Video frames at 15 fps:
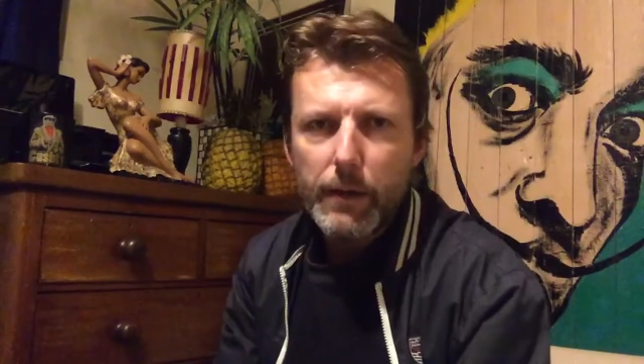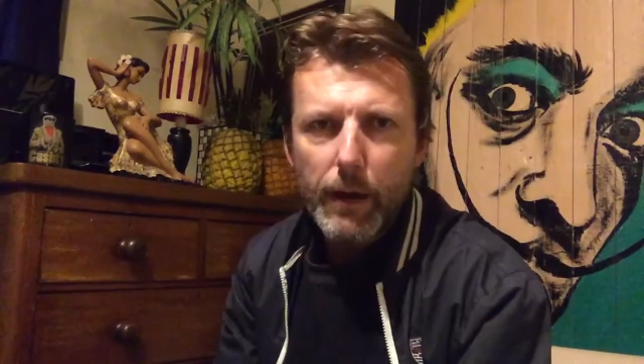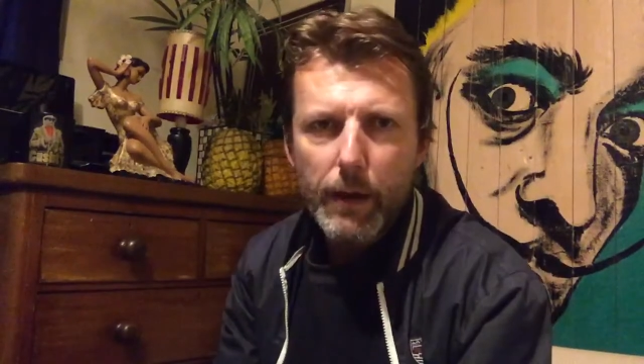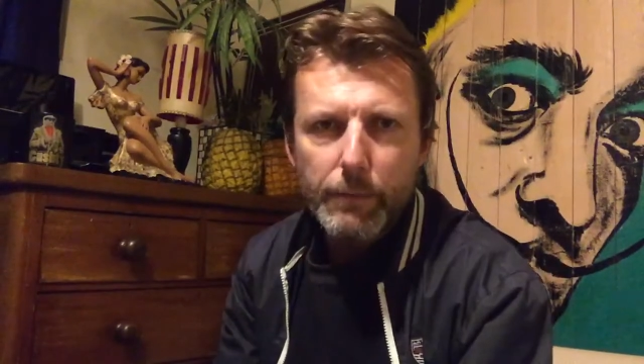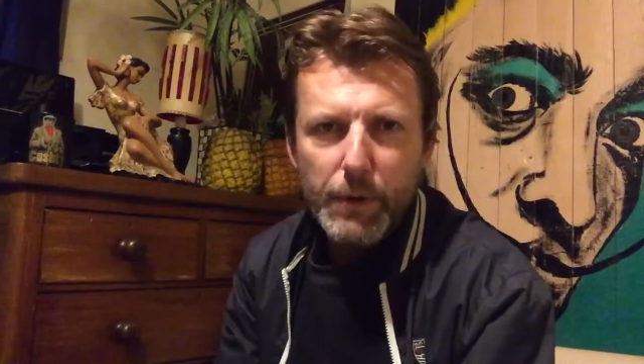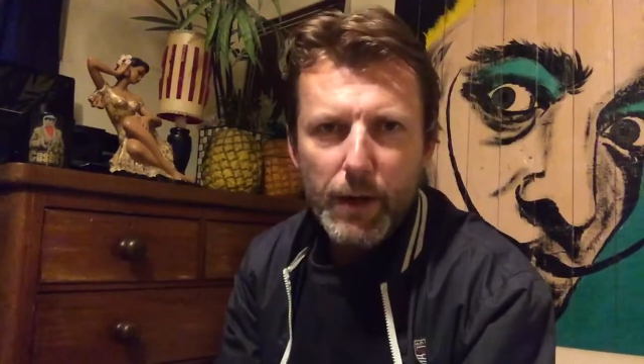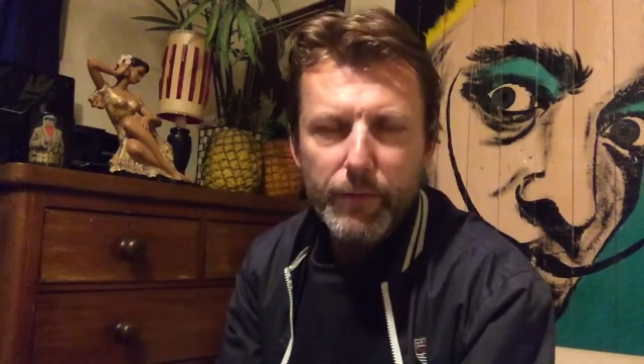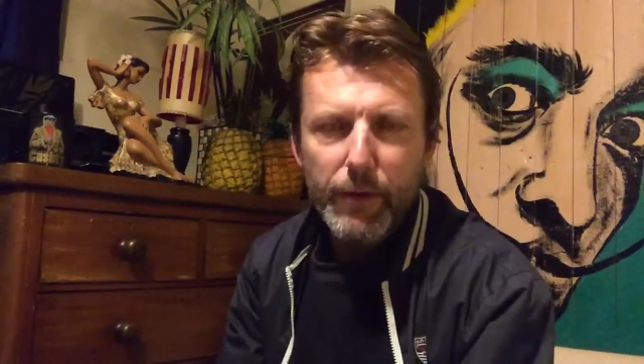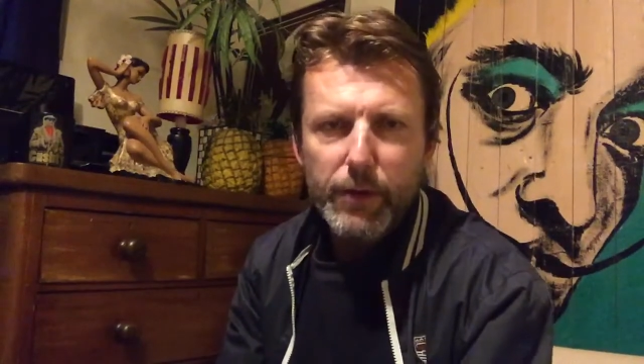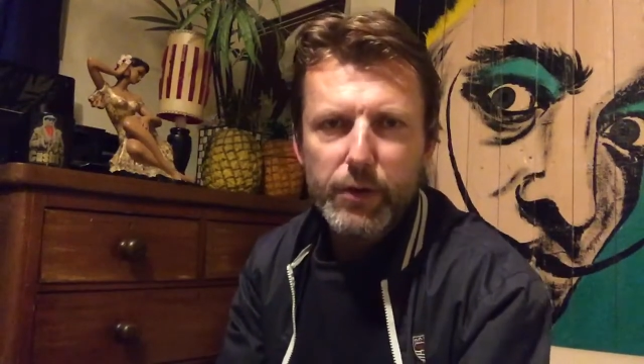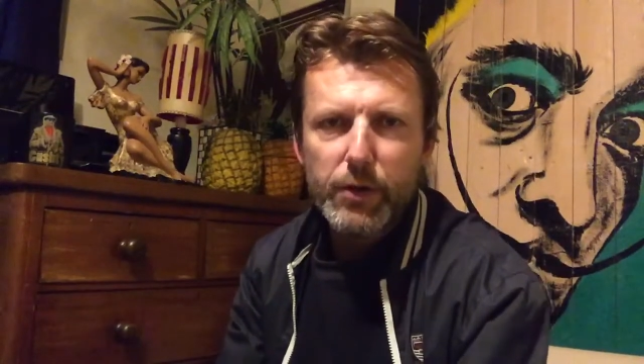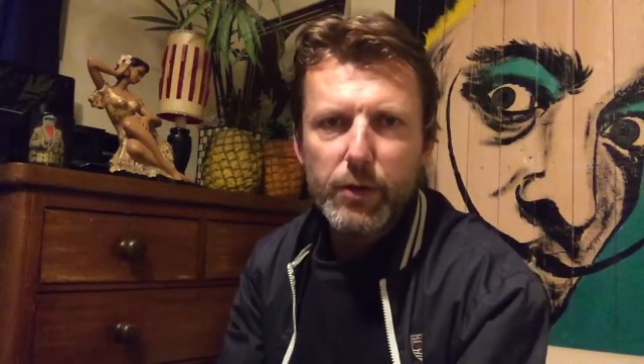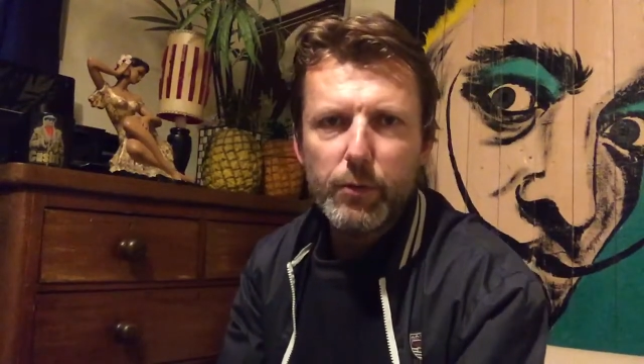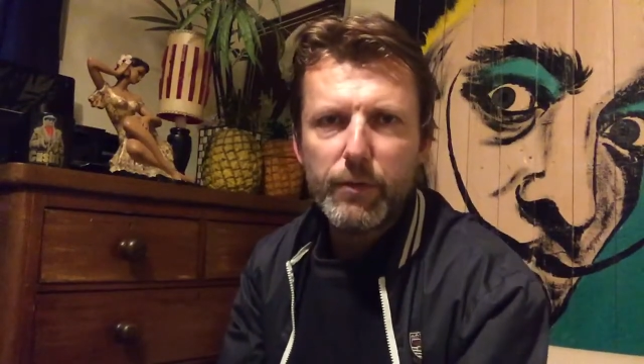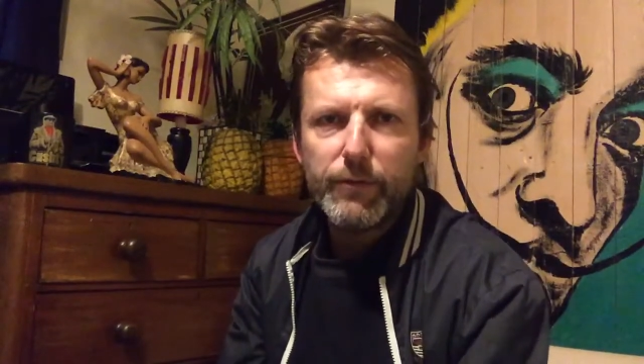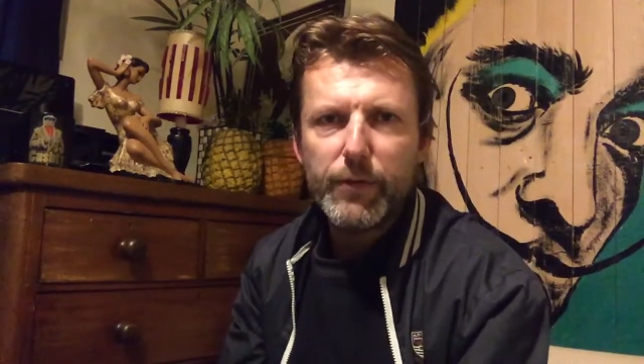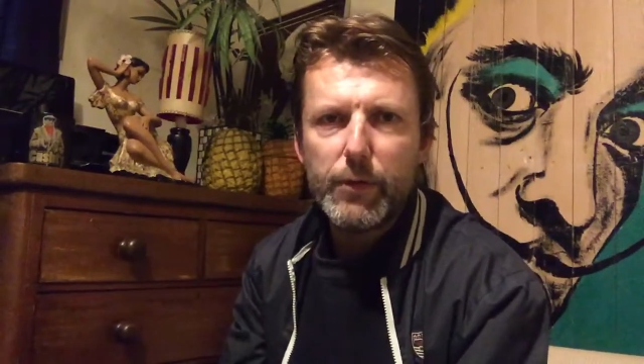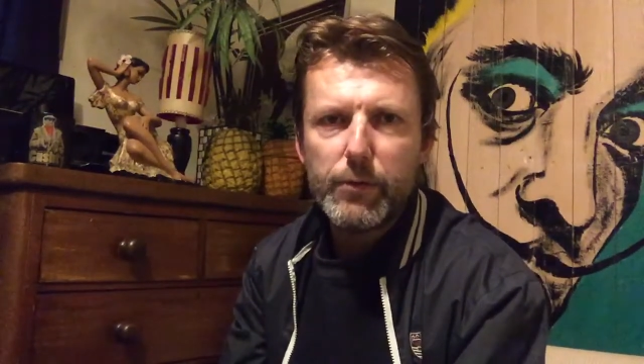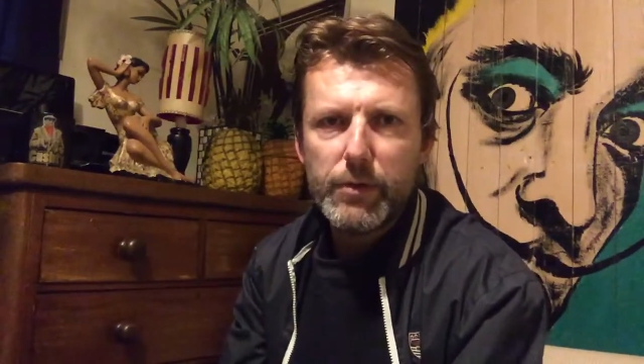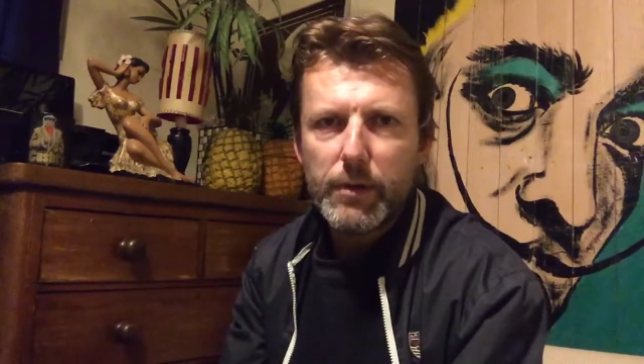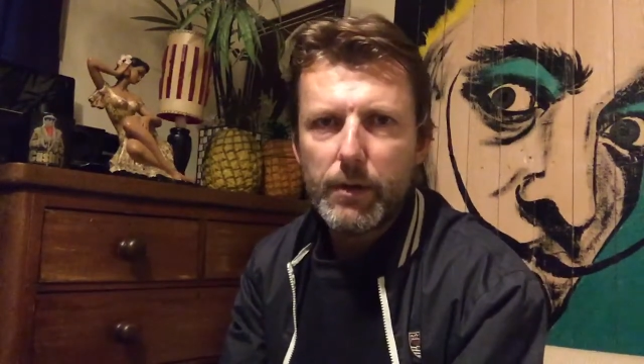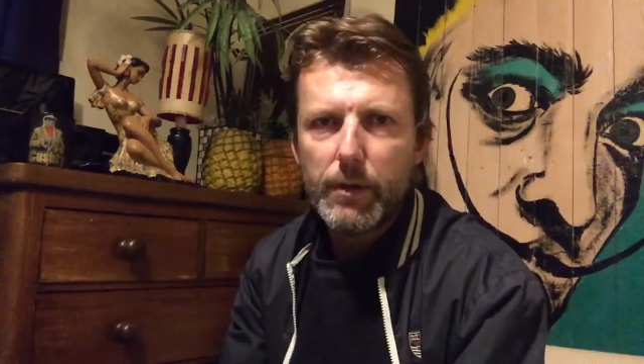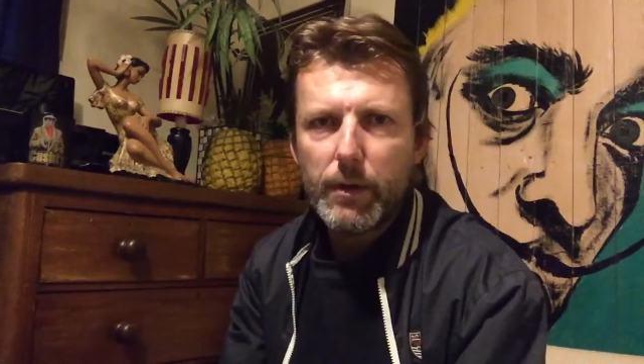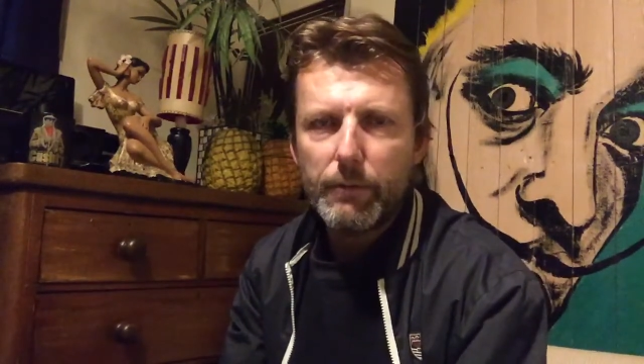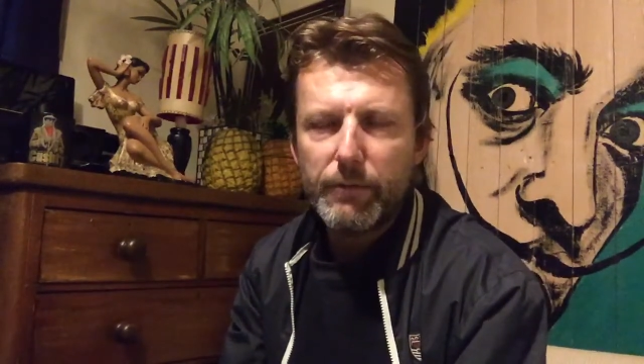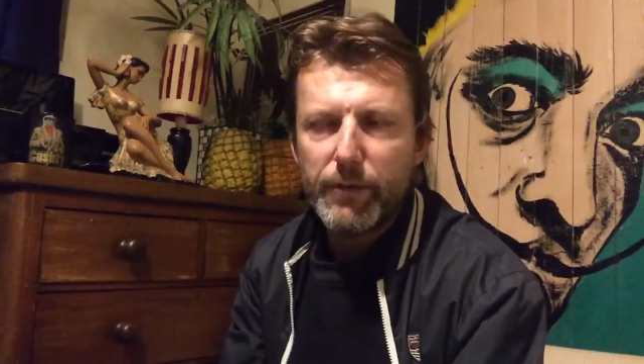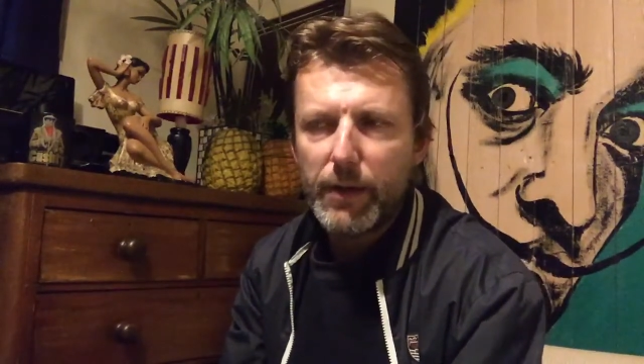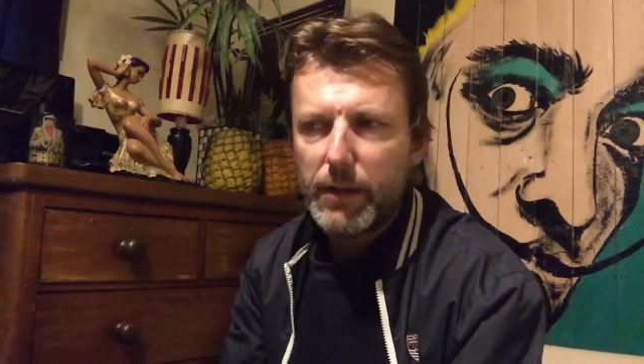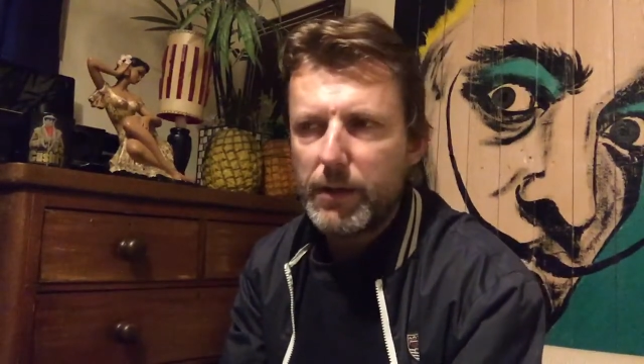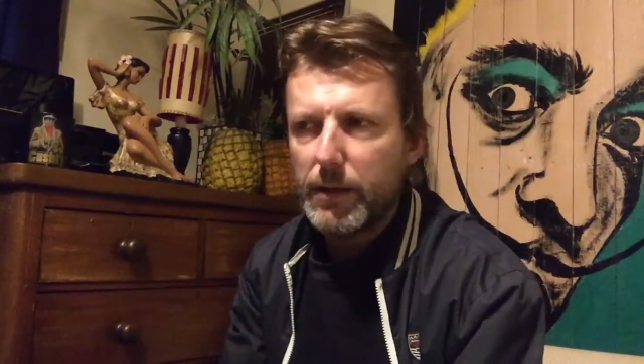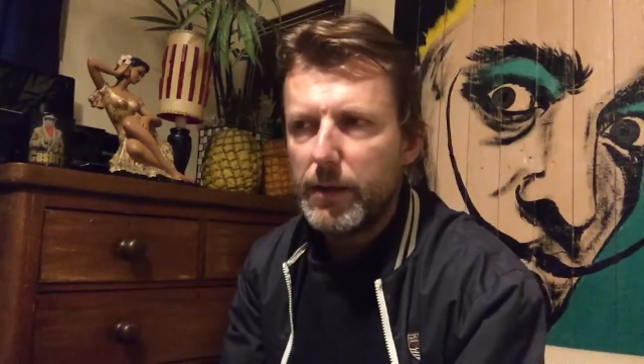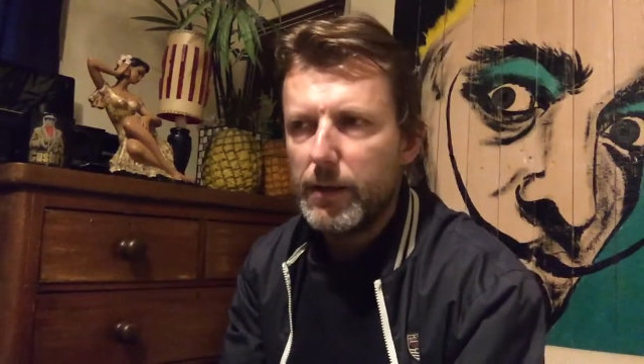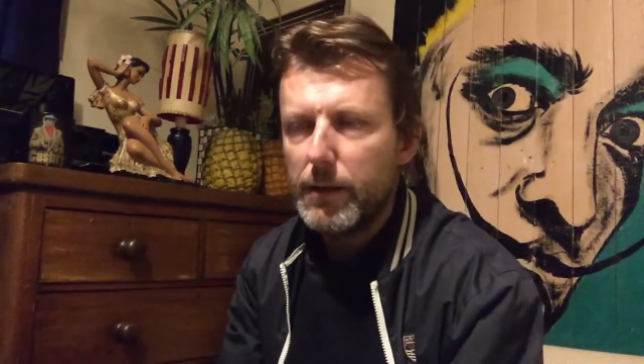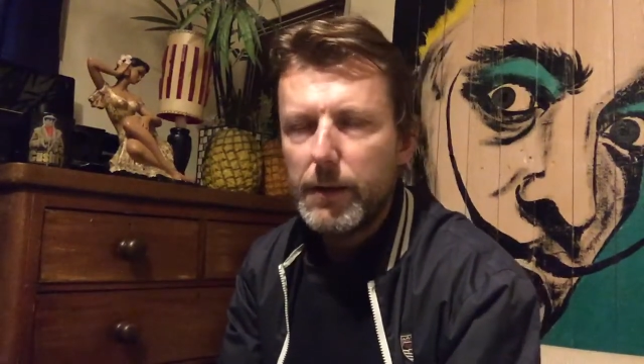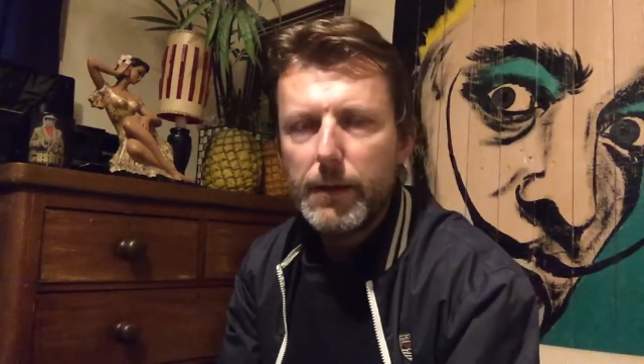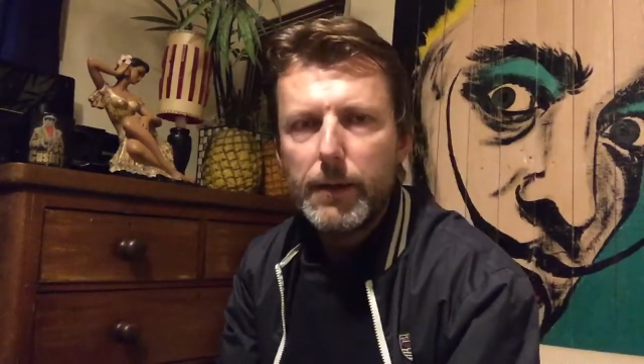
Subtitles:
I've got two conflicting